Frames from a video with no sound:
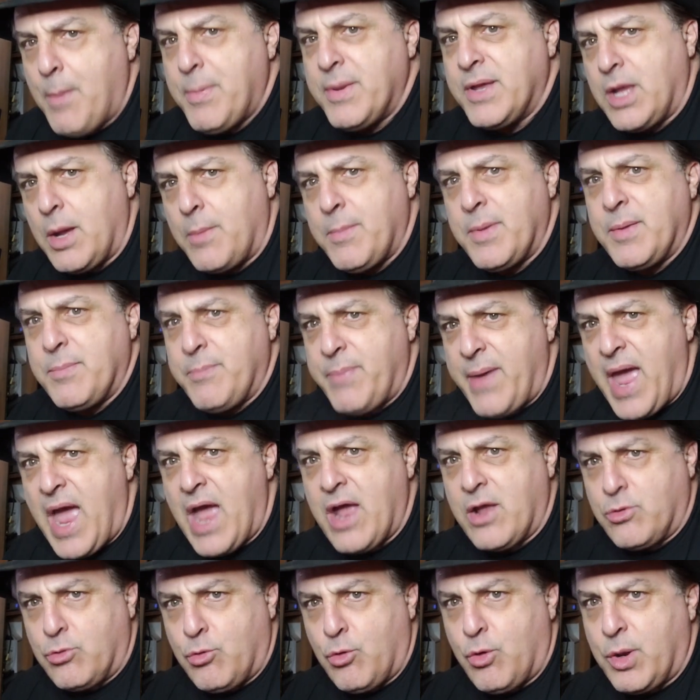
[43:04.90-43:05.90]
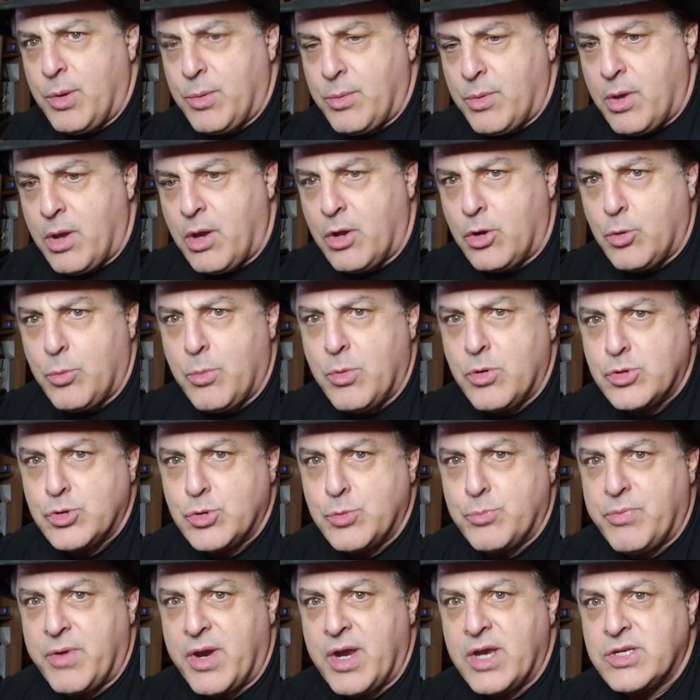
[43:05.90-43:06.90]
coming back during
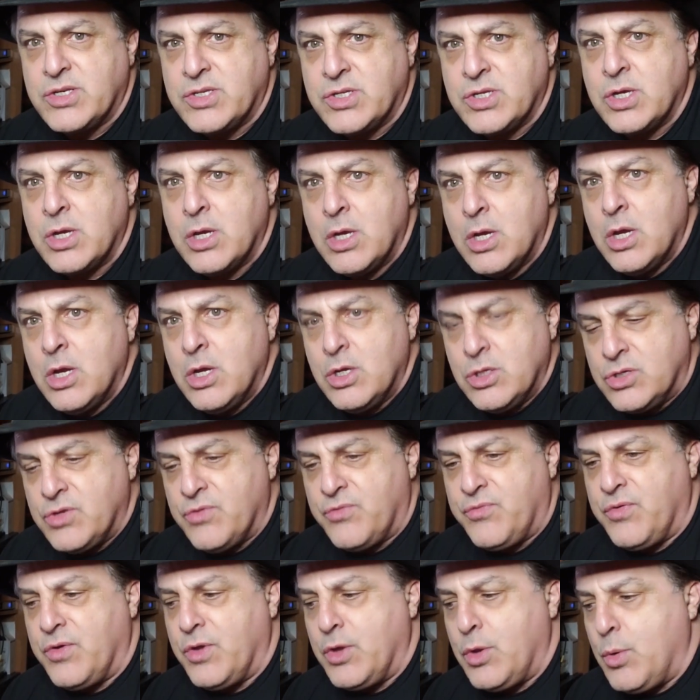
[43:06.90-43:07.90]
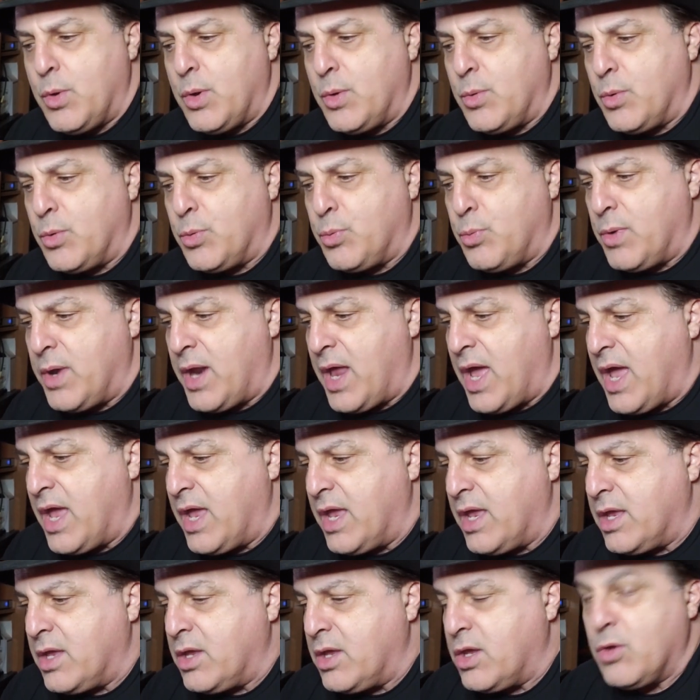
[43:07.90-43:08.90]
commercial breaks to fill you in with what
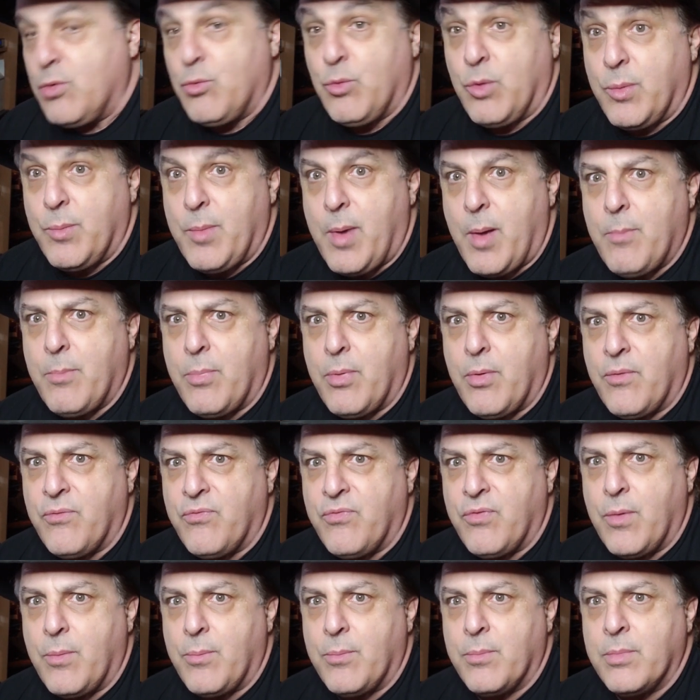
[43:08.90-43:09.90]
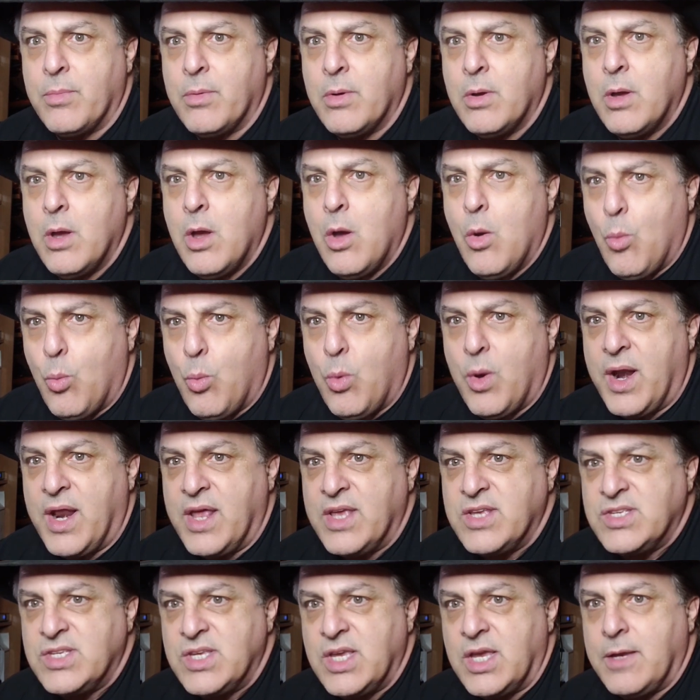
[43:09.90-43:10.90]
I can remember from what
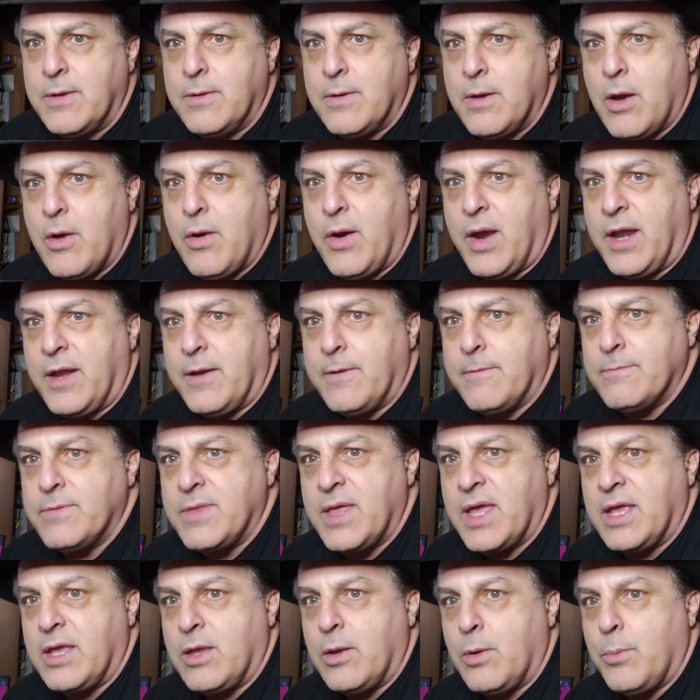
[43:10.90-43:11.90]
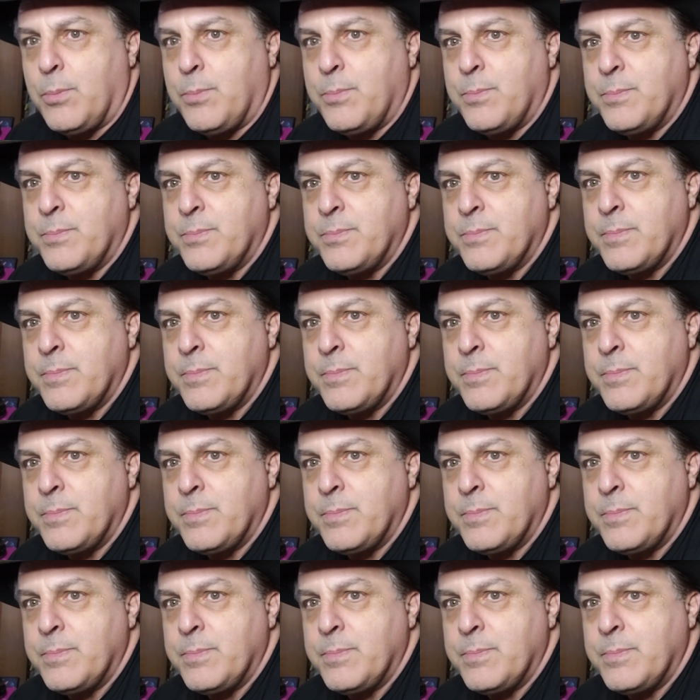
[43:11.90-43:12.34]
I see. All right. Thank you.